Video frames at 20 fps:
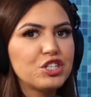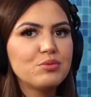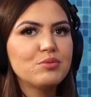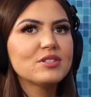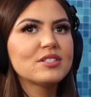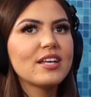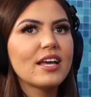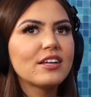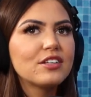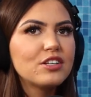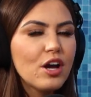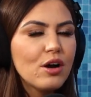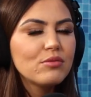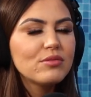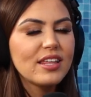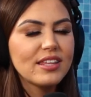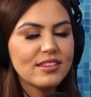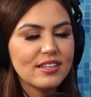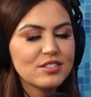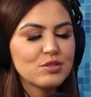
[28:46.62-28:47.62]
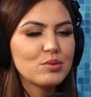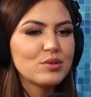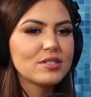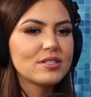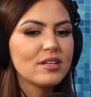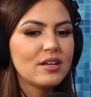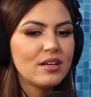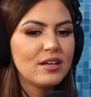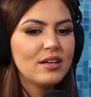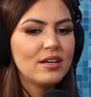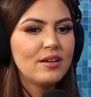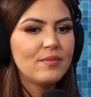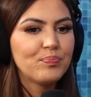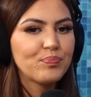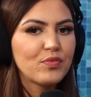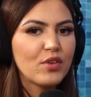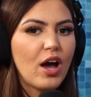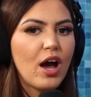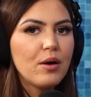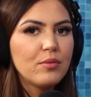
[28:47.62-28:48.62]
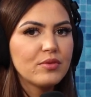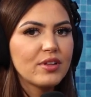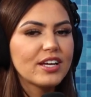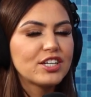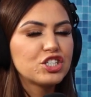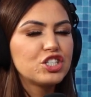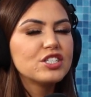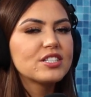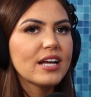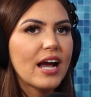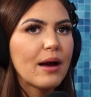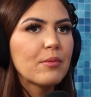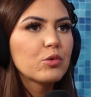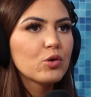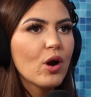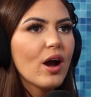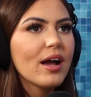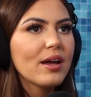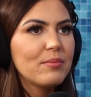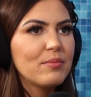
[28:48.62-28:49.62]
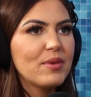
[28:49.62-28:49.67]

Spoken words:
was like, no, like this was like, she's like, I'm crying